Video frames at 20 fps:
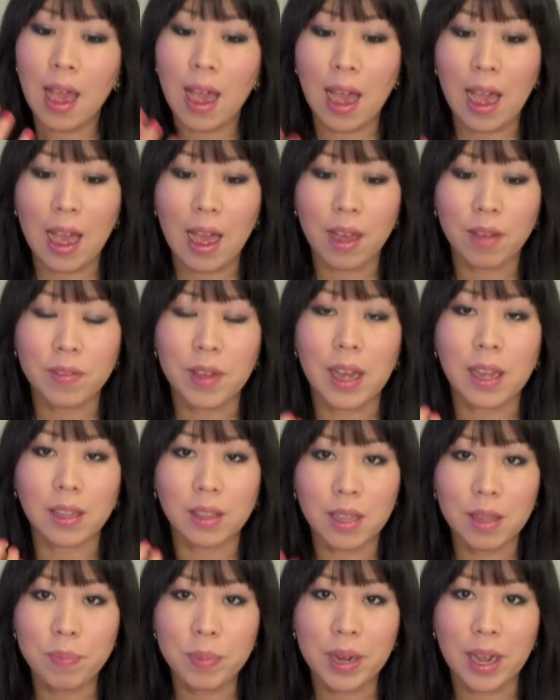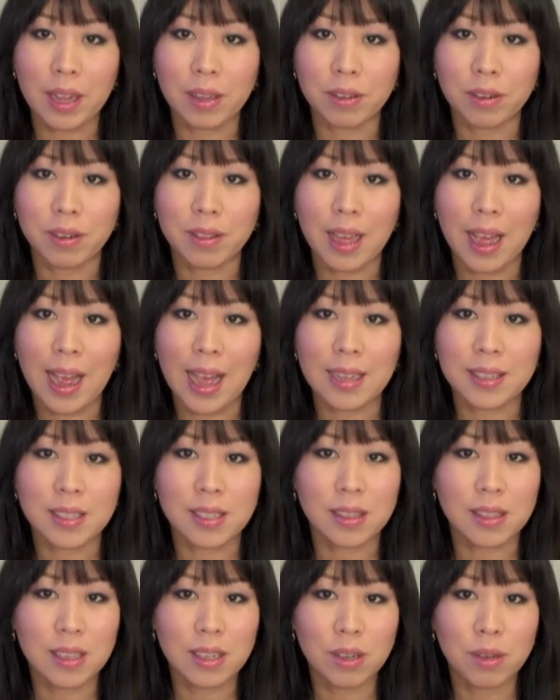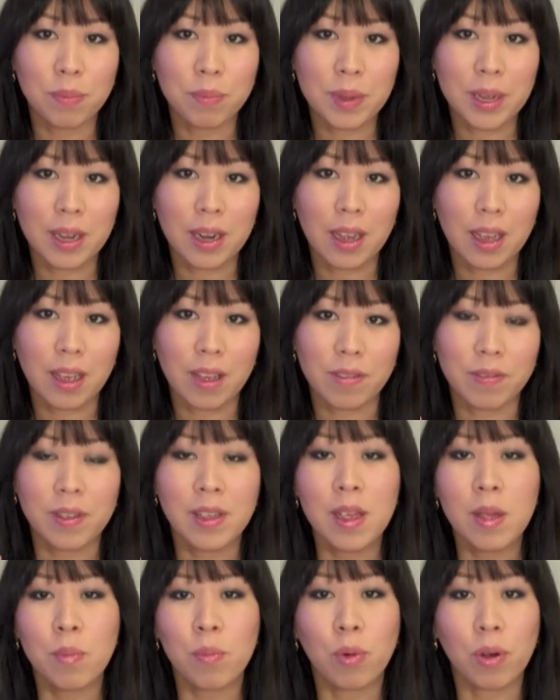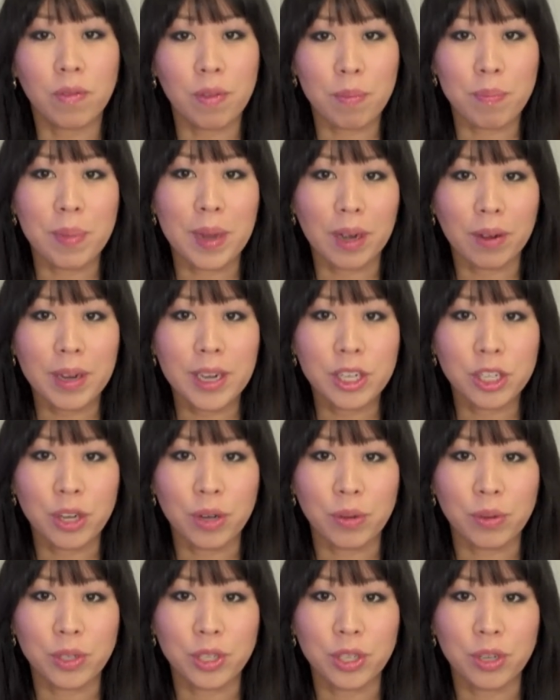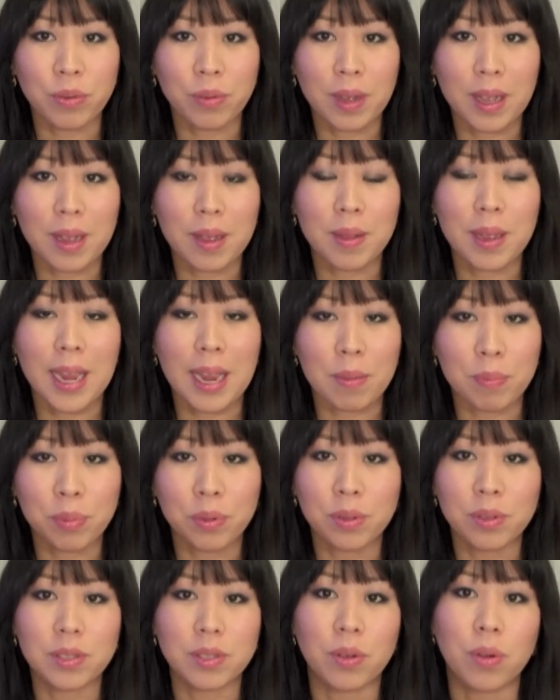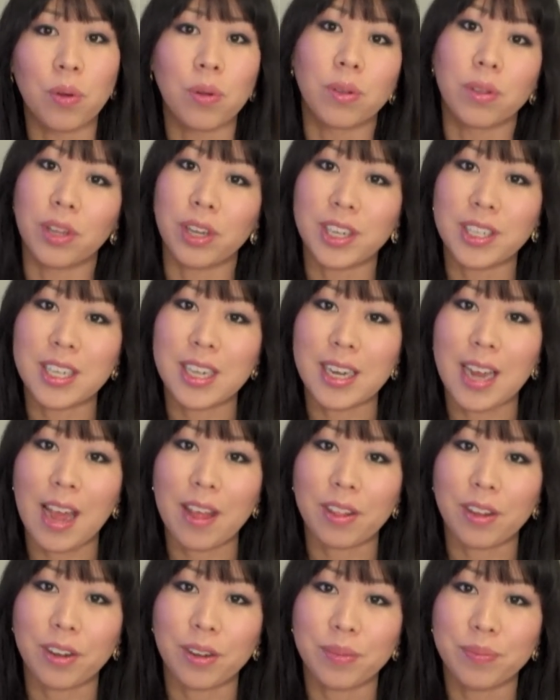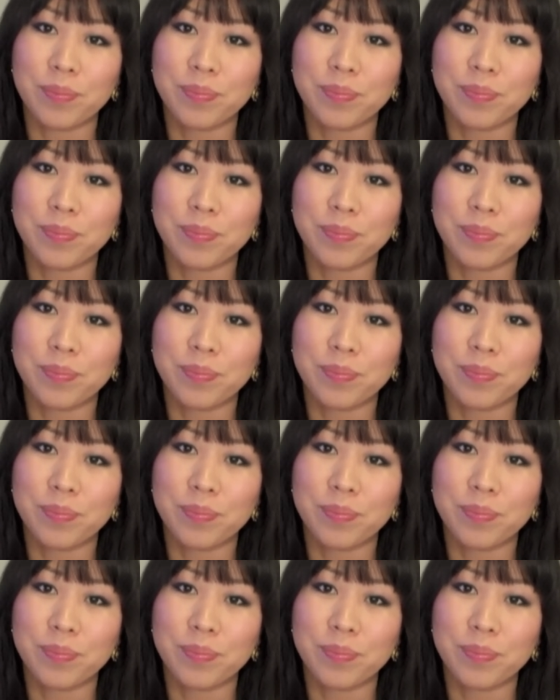have a lip color that has a little bit of more of a berry tone to it and pulls a whole look together.